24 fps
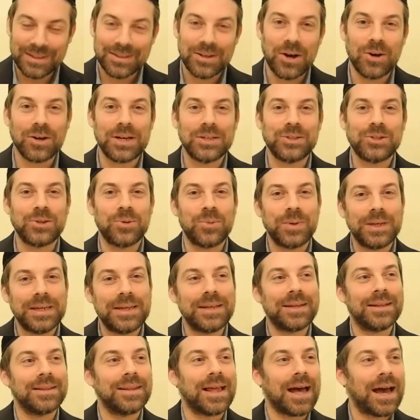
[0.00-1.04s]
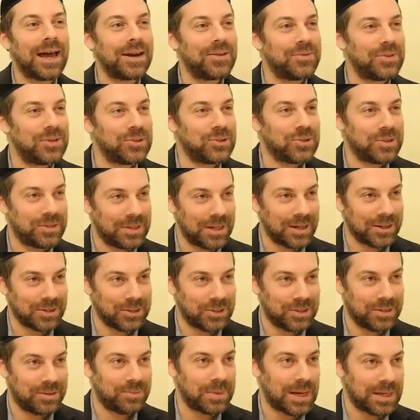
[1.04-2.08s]
Okay, so we need a lot of
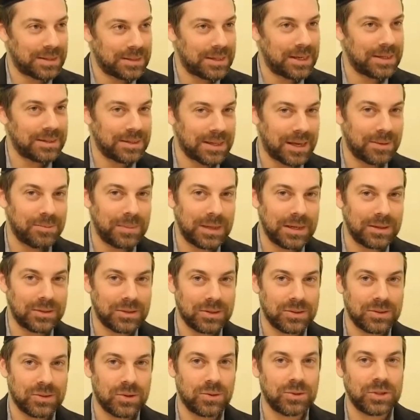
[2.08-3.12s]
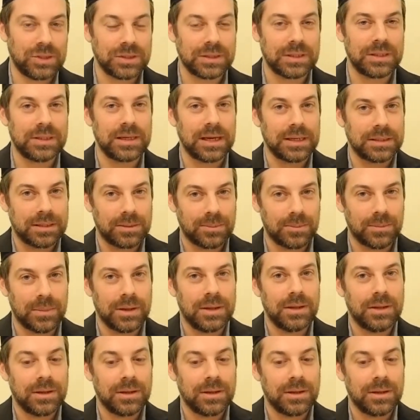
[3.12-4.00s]
introduction. It might take 10 minutes or so just to get some